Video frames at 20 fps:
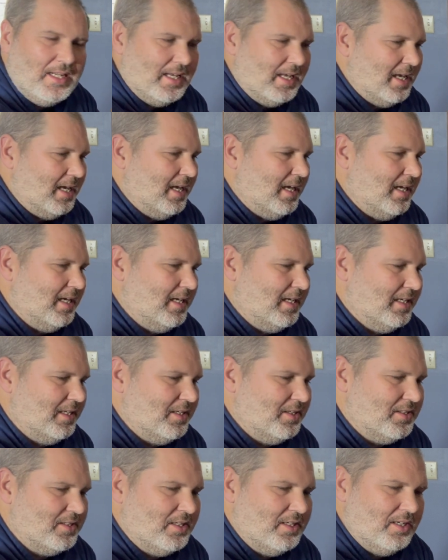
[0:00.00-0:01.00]

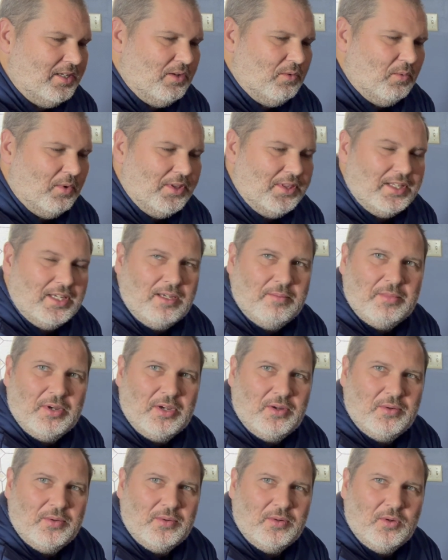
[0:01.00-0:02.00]
And one thing
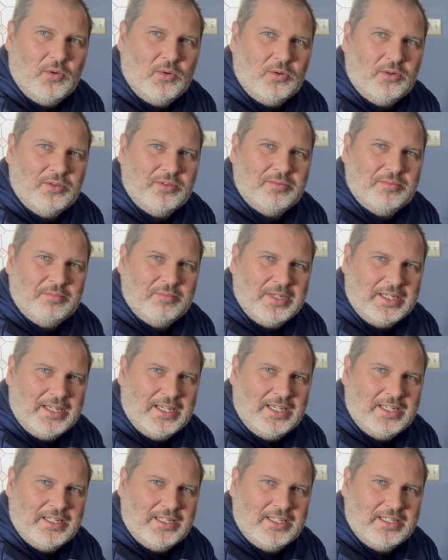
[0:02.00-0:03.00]
about old
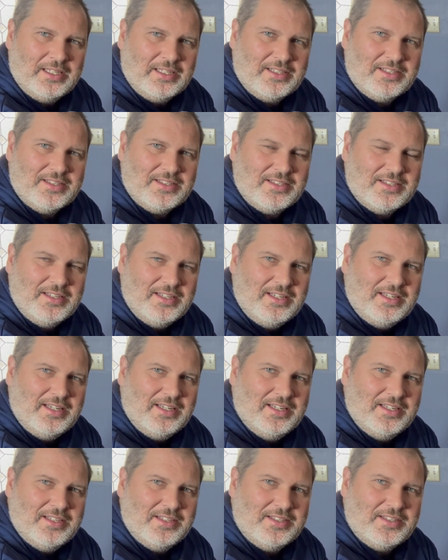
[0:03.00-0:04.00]
mechanics
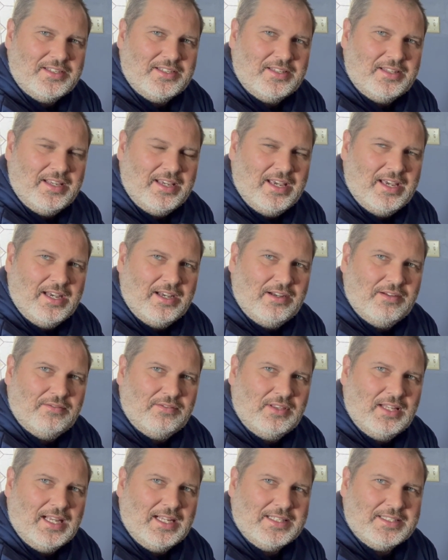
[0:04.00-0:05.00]
is they have
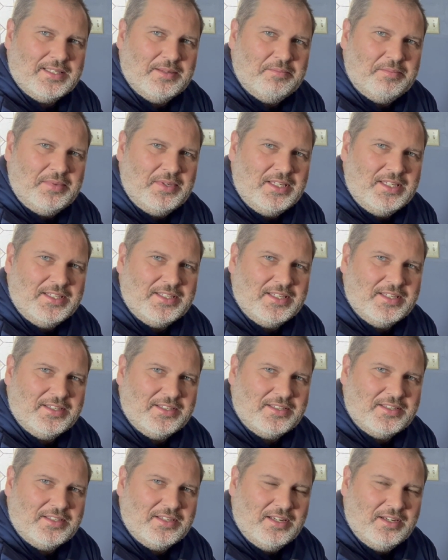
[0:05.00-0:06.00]
lots and
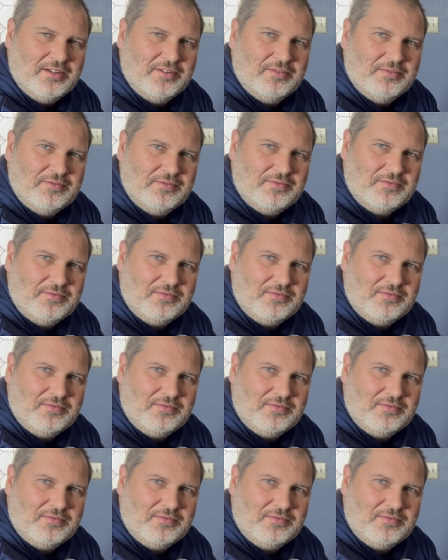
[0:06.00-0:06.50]
pieces of